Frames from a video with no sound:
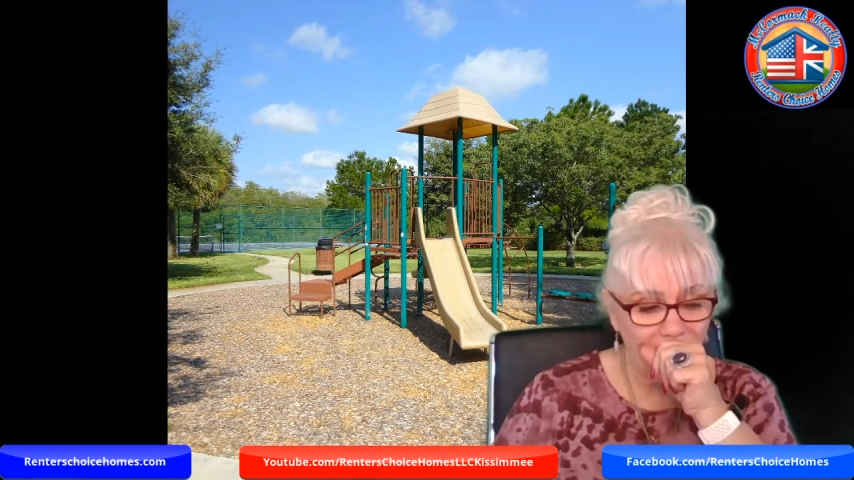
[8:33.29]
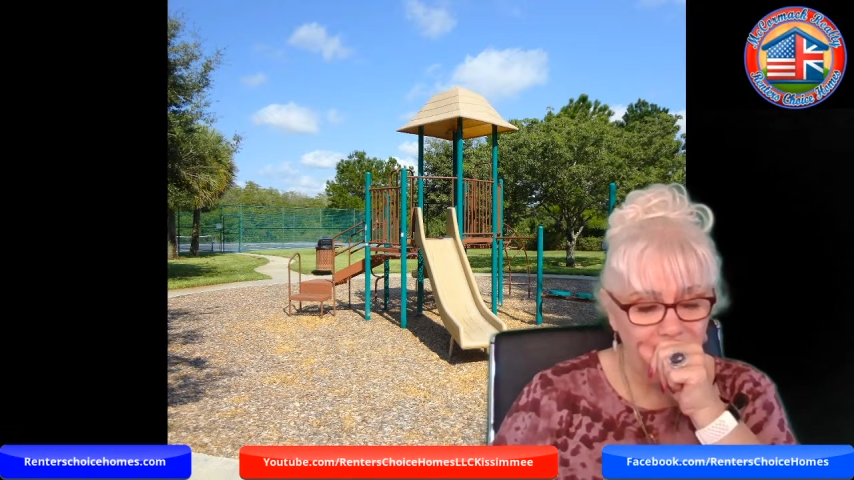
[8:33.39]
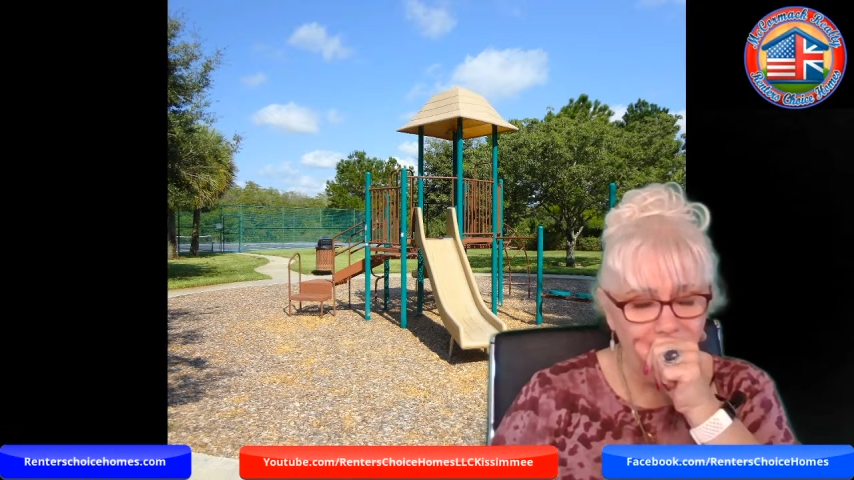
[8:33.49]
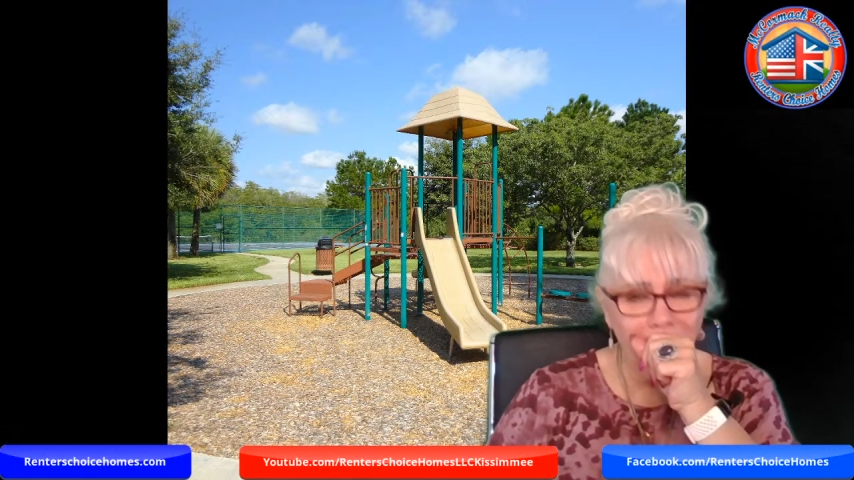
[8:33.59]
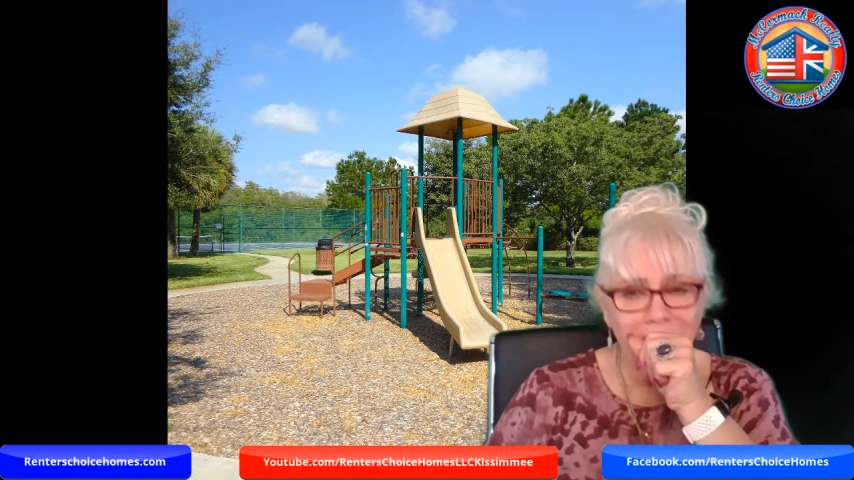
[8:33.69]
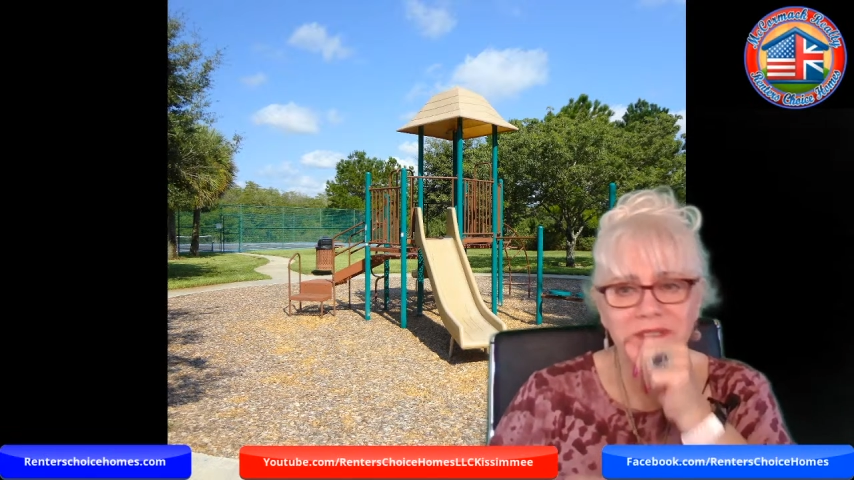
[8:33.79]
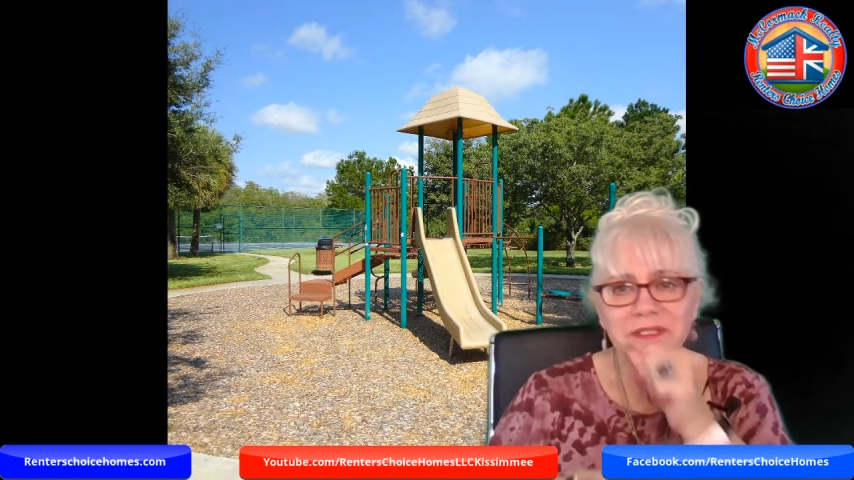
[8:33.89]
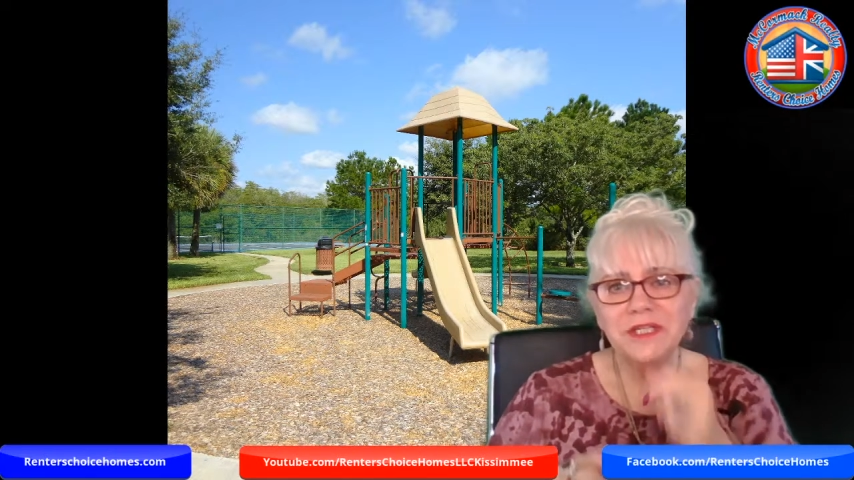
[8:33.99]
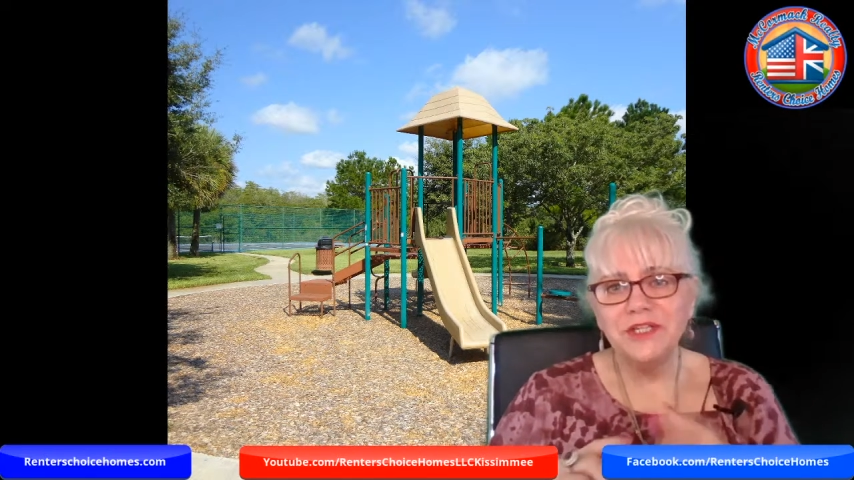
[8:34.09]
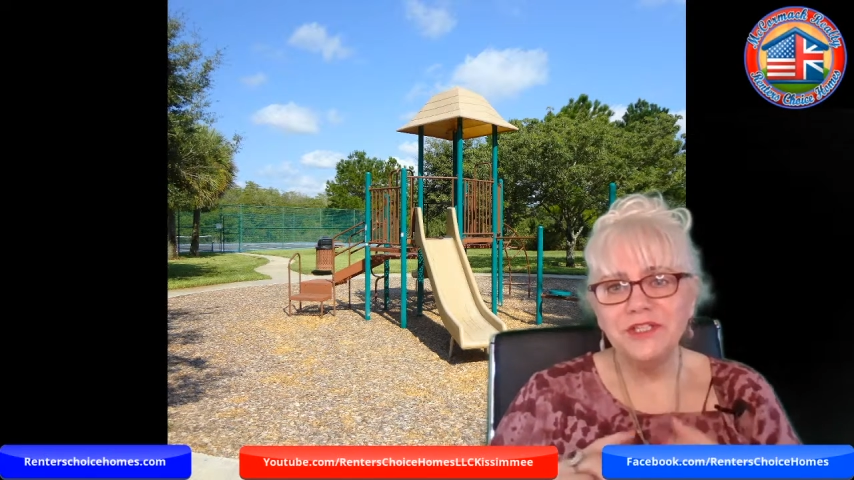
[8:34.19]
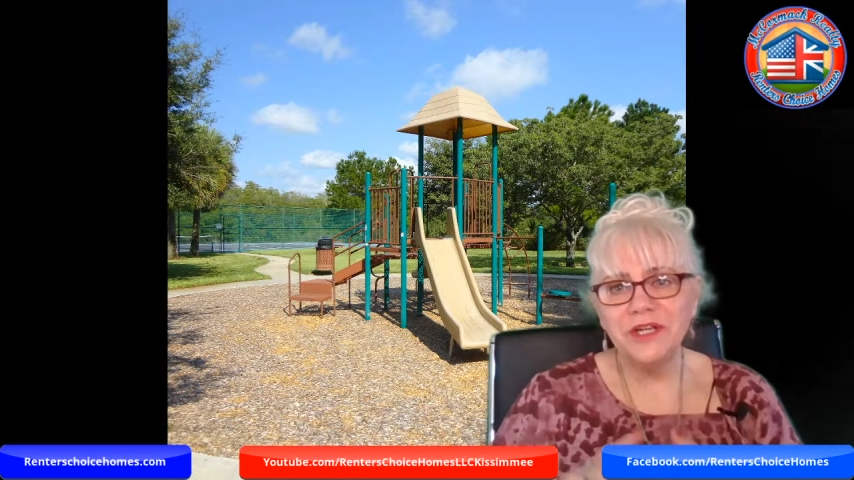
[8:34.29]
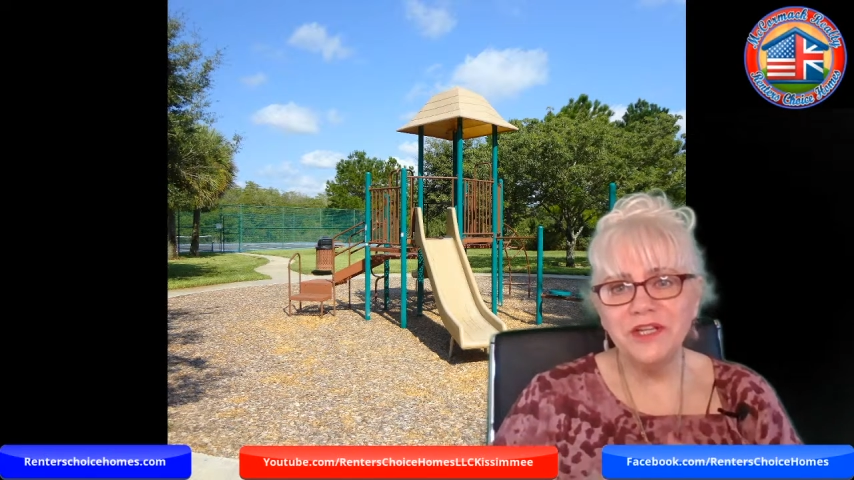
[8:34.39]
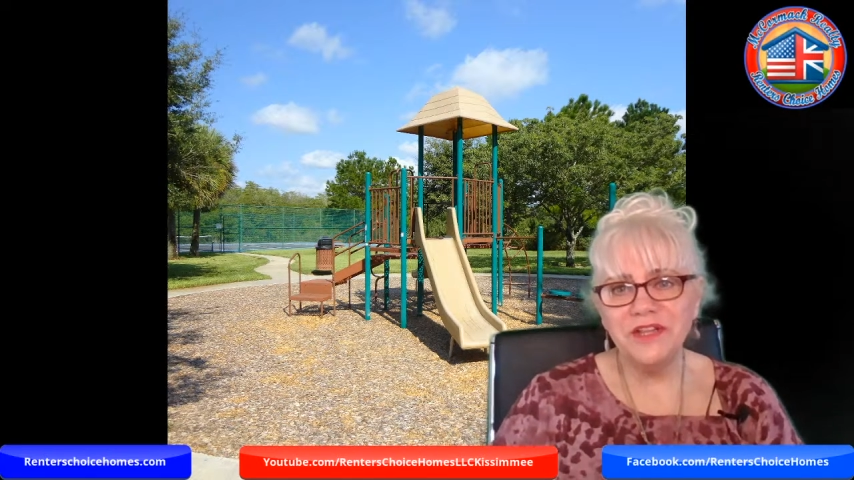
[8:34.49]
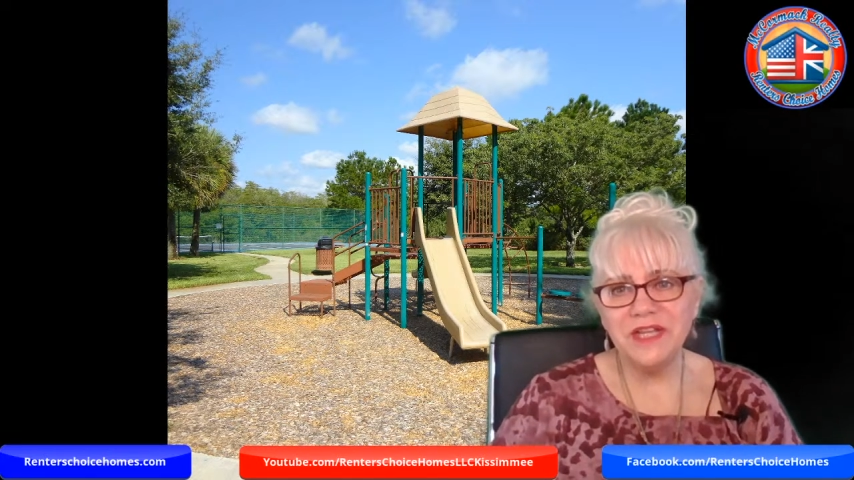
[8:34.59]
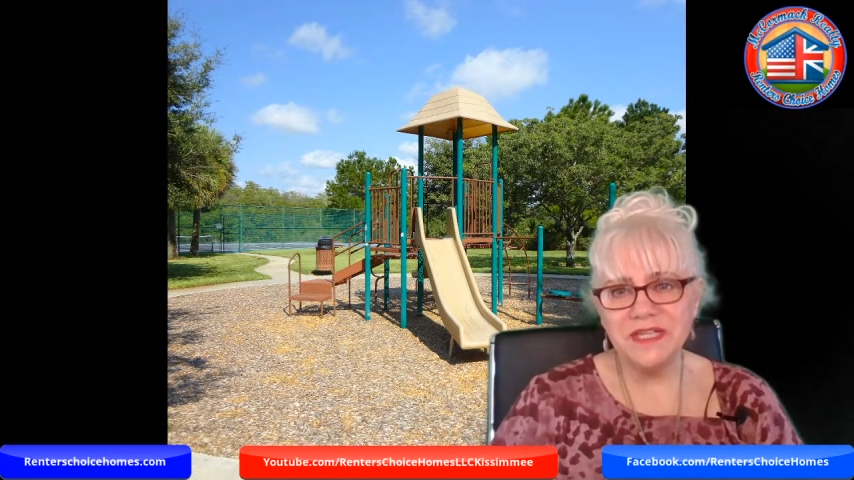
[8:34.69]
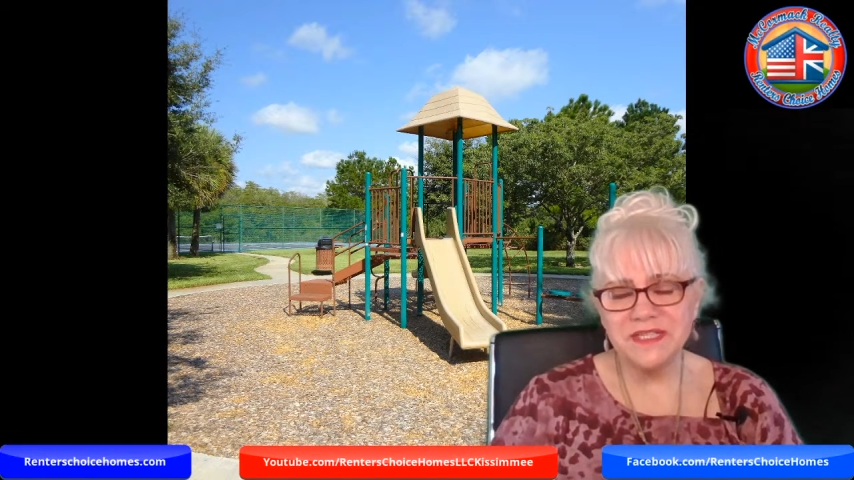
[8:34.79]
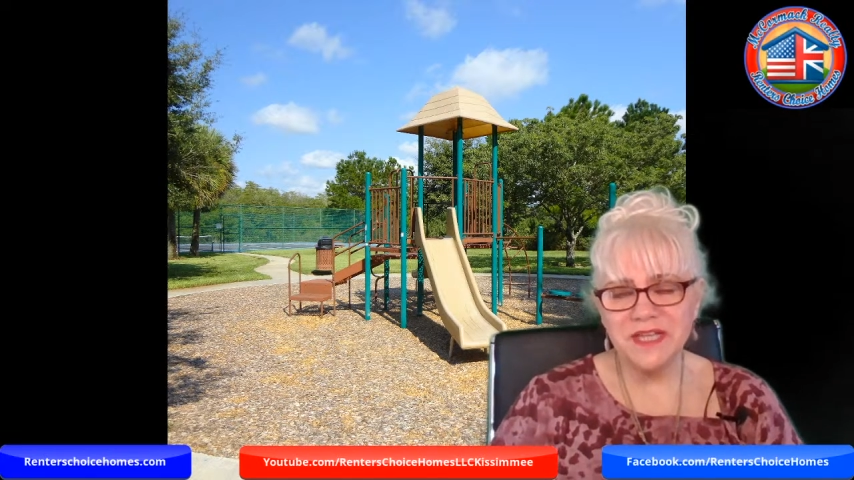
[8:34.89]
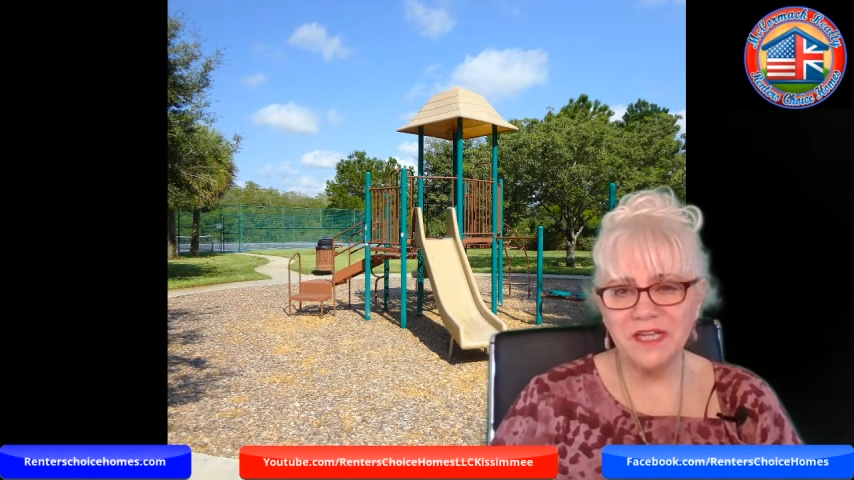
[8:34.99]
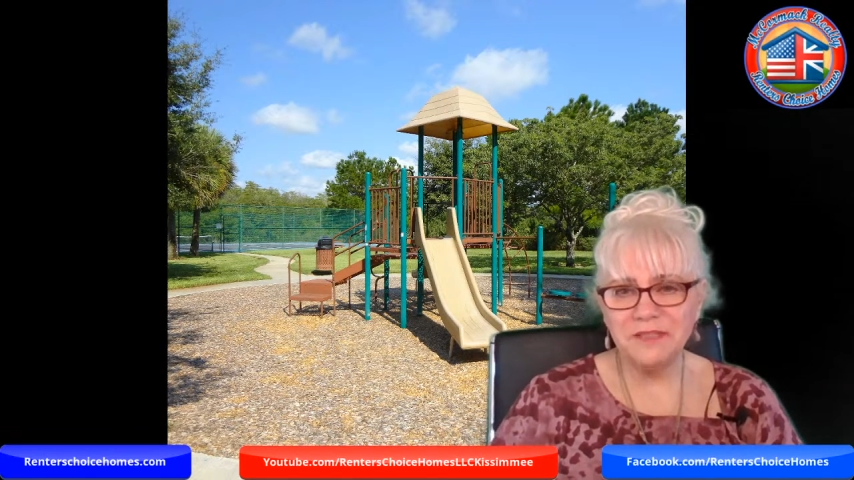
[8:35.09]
none of these